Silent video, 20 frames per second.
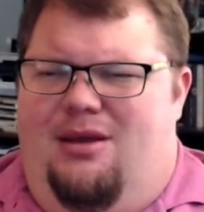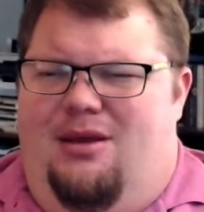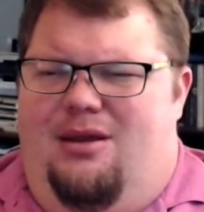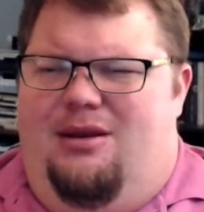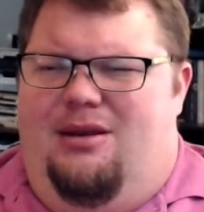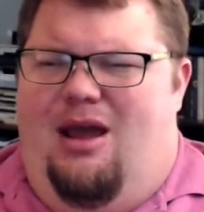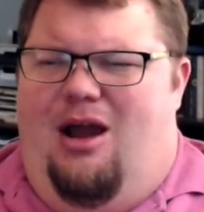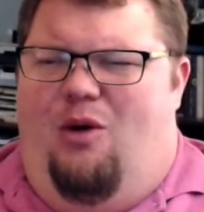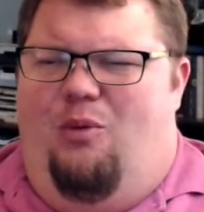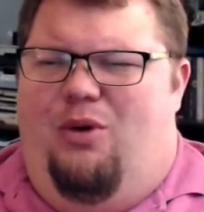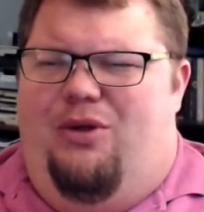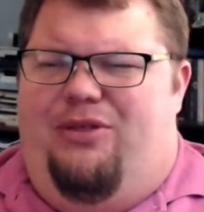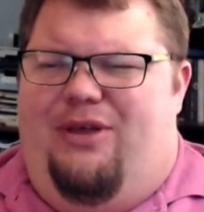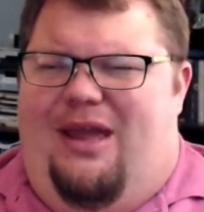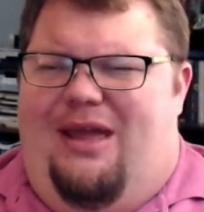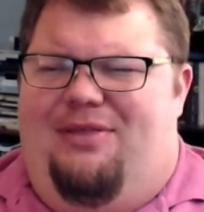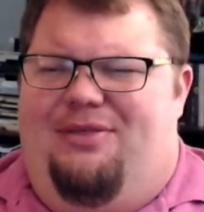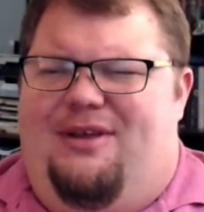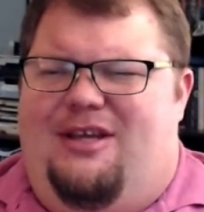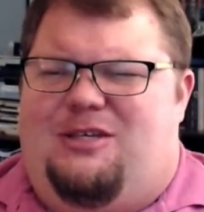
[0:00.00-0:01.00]
Now,
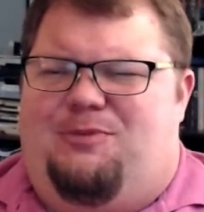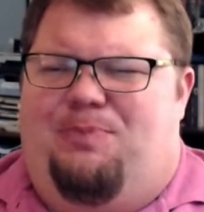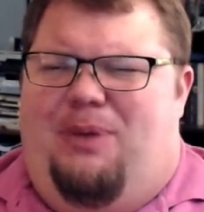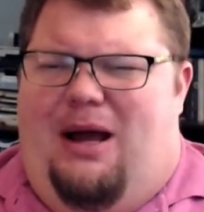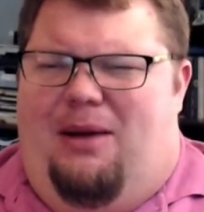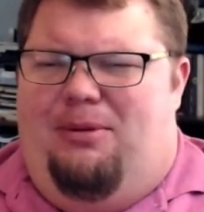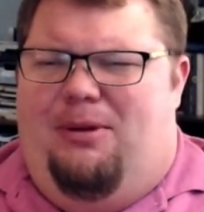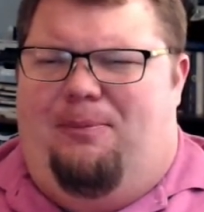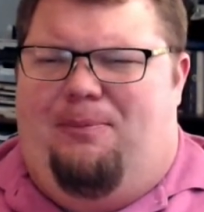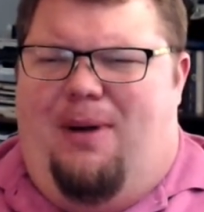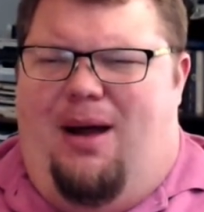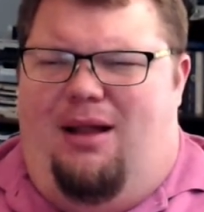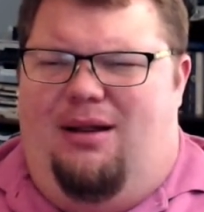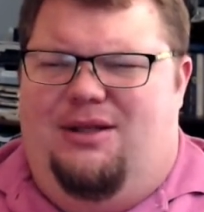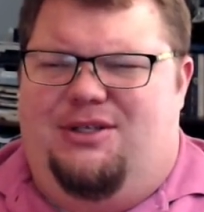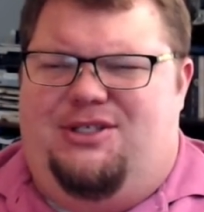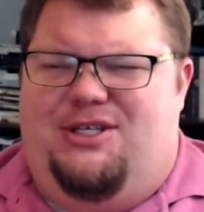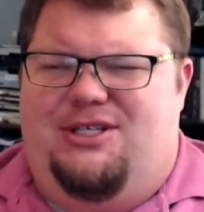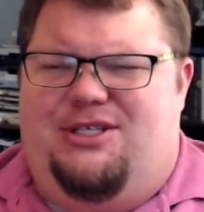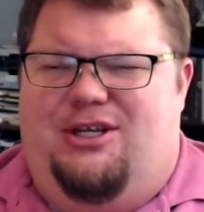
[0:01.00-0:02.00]
within this, public
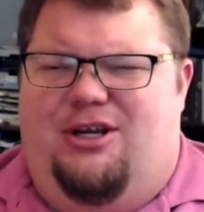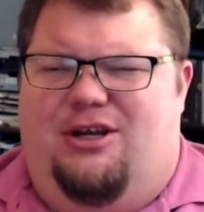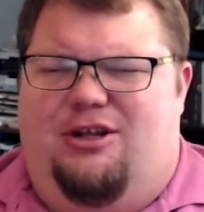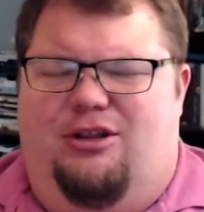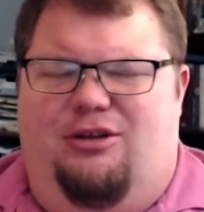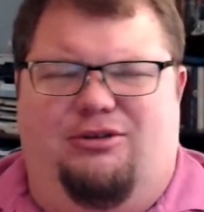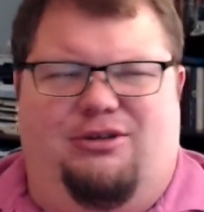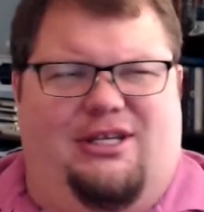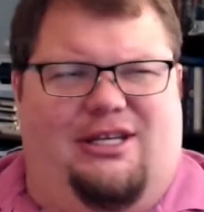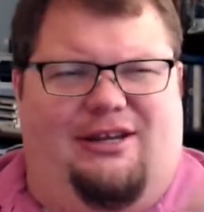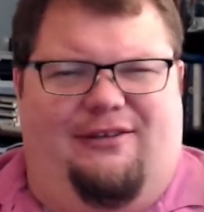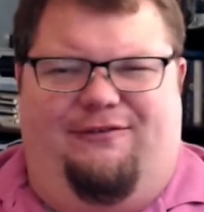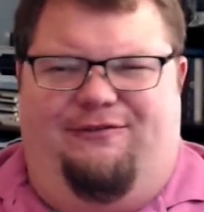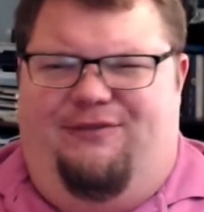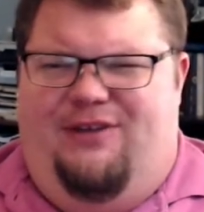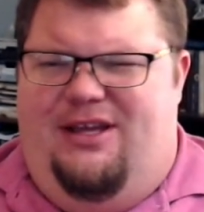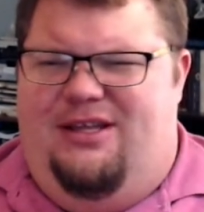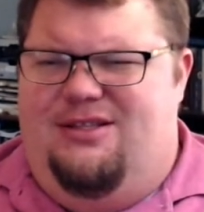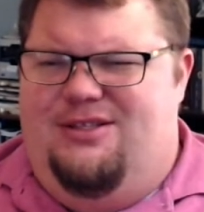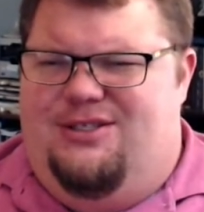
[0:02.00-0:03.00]
policies include the
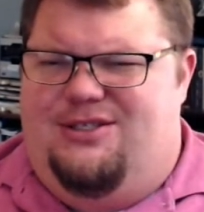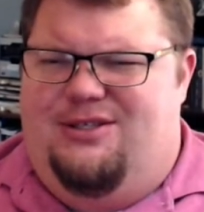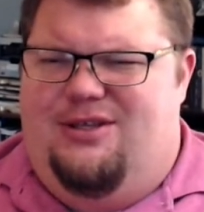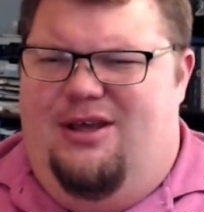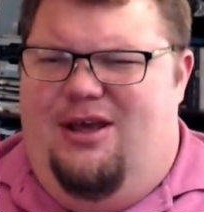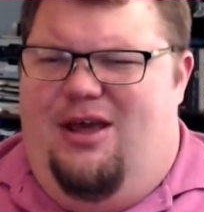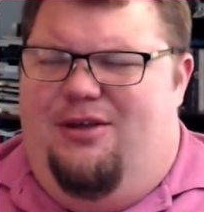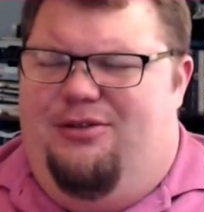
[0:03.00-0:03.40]
defense,